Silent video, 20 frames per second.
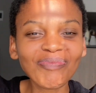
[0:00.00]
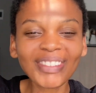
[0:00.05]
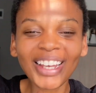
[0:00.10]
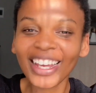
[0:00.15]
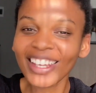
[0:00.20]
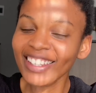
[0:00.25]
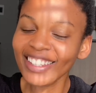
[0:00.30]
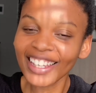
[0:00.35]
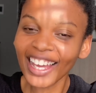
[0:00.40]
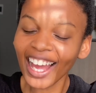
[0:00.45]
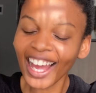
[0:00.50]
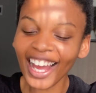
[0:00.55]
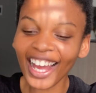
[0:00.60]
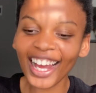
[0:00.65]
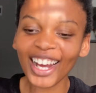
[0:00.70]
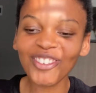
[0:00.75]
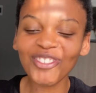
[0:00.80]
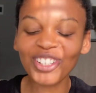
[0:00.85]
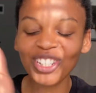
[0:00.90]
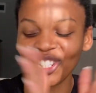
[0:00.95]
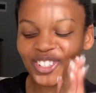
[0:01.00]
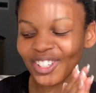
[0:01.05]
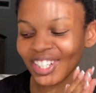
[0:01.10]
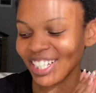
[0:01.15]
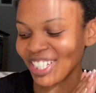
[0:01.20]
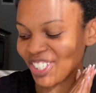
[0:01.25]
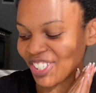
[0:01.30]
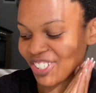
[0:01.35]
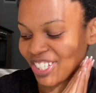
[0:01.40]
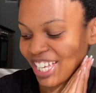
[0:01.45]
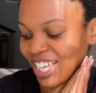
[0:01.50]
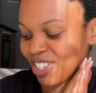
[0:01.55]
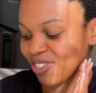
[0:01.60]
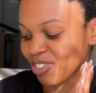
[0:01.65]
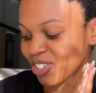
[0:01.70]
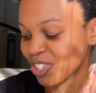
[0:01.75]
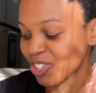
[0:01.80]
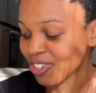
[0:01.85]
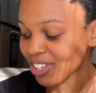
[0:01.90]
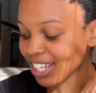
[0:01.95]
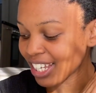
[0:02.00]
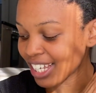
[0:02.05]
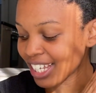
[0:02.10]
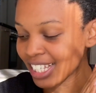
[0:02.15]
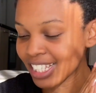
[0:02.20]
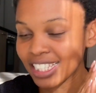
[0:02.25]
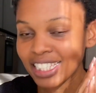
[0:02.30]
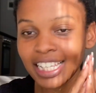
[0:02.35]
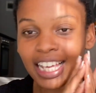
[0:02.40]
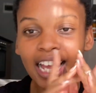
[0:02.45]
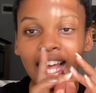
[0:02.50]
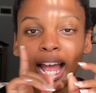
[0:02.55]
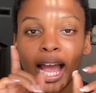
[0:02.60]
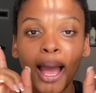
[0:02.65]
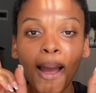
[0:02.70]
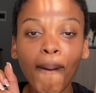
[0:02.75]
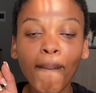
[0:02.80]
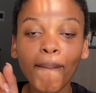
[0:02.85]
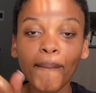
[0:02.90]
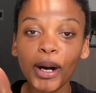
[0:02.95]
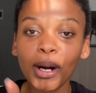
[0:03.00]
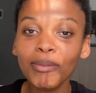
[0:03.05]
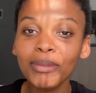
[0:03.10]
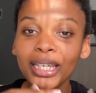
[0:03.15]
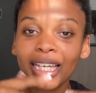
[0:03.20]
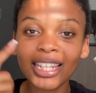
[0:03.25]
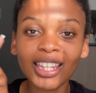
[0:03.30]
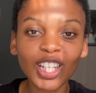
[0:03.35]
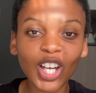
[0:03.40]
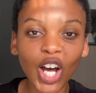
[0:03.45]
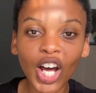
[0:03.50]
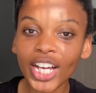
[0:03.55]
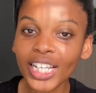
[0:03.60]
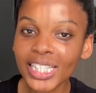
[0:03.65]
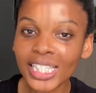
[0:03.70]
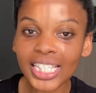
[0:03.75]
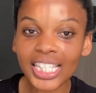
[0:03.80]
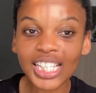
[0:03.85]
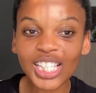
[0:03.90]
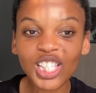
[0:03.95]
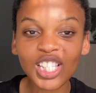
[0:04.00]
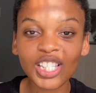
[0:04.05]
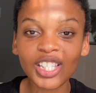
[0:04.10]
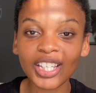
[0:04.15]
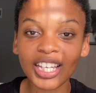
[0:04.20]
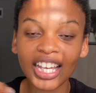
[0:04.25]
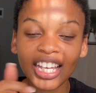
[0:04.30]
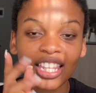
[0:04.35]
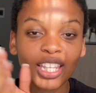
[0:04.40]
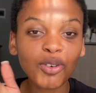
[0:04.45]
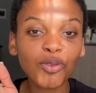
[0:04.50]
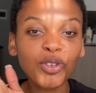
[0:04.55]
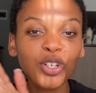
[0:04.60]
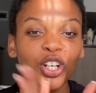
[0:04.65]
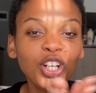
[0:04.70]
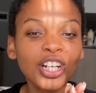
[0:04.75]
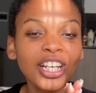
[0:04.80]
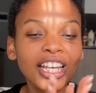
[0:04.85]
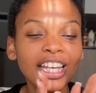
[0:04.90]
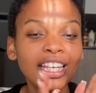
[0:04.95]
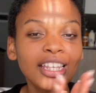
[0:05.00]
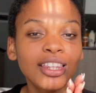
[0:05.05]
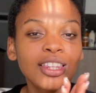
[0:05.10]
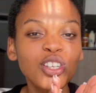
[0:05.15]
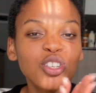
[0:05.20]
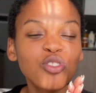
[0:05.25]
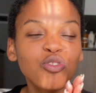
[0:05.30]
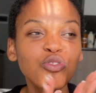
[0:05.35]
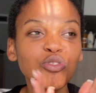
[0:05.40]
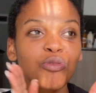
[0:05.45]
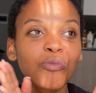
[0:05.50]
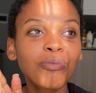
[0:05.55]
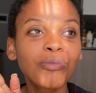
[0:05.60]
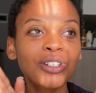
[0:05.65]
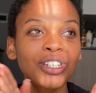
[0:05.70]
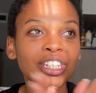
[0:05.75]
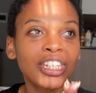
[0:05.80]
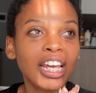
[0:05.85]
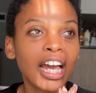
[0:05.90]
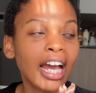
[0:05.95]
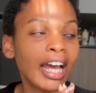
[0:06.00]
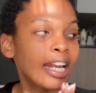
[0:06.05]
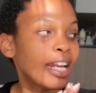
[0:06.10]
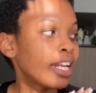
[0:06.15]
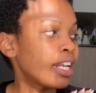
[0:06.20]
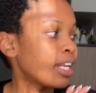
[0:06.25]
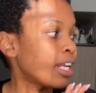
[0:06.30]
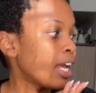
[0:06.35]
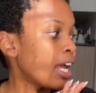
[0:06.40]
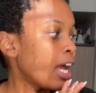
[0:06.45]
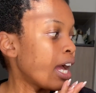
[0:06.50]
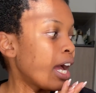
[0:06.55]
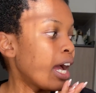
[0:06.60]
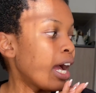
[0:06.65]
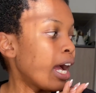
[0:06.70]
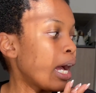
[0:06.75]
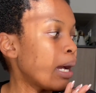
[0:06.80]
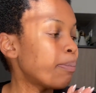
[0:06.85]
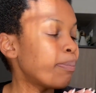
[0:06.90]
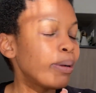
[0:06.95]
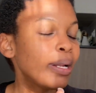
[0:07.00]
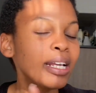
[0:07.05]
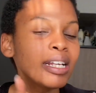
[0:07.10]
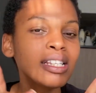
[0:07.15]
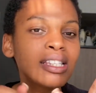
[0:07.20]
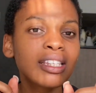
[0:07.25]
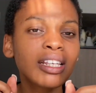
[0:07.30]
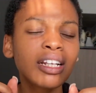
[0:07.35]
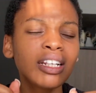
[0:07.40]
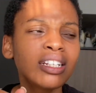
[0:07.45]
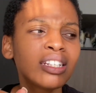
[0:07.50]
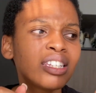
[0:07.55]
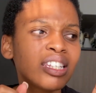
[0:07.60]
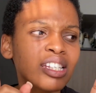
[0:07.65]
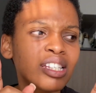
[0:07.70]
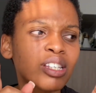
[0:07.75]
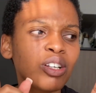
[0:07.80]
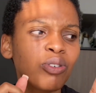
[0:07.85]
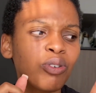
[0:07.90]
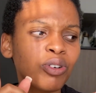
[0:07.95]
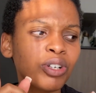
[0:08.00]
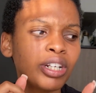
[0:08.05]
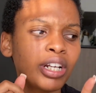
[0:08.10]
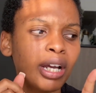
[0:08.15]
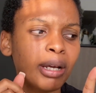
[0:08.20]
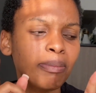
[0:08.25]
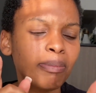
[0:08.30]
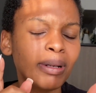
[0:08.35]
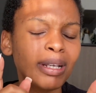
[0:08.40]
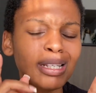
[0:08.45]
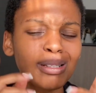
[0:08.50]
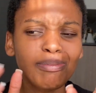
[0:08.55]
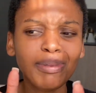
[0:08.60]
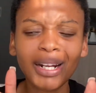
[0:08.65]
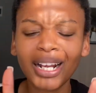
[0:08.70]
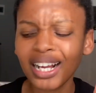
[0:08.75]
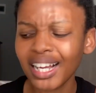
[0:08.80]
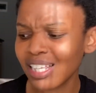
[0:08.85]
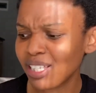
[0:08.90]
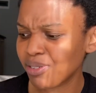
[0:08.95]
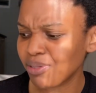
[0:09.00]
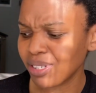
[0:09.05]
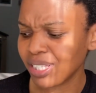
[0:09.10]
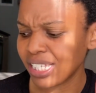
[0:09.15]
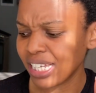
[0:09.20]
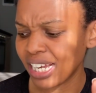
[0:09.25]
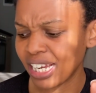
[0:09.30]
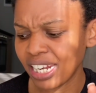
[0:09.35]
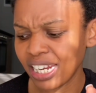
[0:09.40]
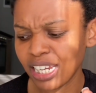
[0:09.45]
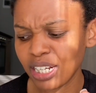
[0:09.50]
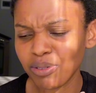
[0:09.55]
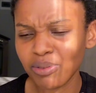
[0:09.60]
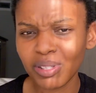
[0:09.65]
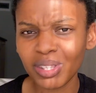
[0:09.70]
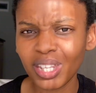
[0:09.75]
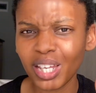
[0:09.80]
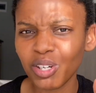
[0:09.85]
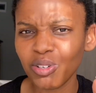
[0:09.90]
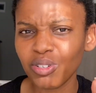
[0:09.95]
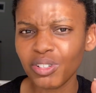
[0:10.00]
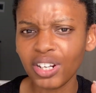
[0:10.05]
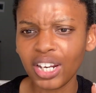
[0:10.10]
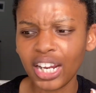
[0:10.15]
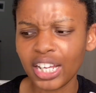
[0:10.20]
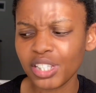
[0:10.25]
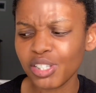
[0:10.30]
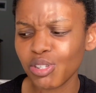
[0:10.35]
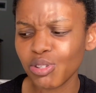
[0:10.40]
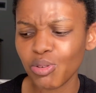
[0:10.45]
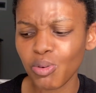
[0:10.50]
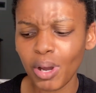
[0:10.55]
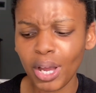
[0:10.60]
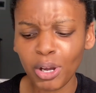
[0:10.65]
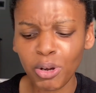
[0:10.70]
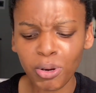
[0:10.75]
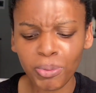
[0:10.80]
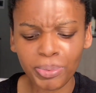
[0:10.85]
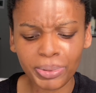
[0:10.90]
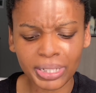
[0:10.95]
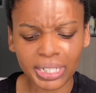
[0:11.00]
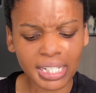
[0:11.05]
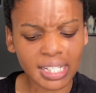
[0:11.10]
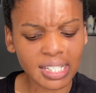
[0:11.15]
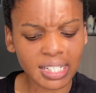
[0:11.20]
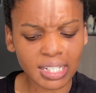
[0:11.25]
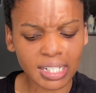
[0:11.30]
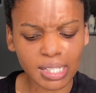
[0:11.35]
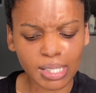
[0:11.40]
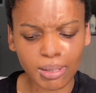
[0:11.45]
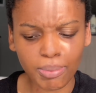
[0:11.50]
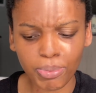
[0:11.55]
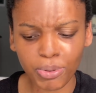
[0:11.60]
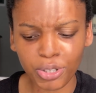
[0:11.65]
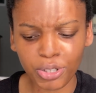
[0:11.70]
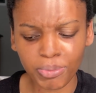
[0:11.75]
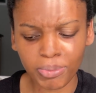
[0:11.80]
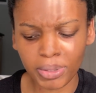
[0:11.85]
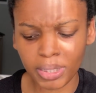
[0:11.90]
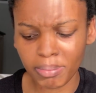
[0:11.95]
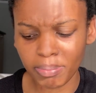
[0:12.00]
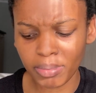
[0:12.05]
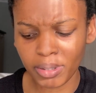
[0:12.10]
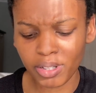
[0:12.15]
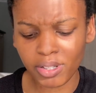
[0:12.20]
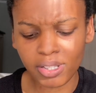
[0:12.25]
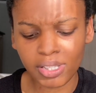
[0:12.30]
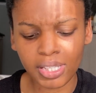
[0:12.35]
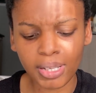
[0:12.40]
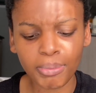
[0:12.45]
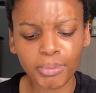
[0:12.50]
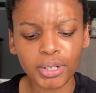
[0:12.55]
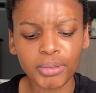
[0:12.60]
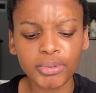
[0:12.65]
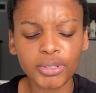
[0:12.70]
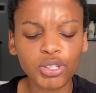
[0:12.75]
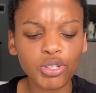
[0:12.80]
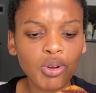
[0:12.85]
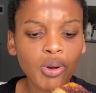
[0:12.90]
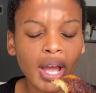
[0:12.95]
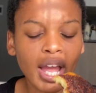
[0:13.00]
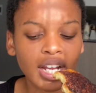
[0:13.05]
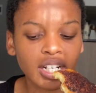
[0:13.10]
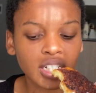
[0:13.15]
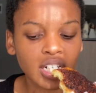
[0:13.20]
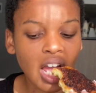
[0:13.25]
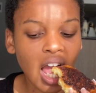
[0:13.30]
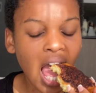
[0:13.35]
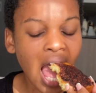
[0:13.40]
yeah, we're doing it, you guys, we're doing it. Mommy and the aunties together, we're gonna get this room done. There's an order I placed, but I'm gonna go to Zanaland with that online store. I hope it doesn't disappoint me because I'm gonna be so hyped.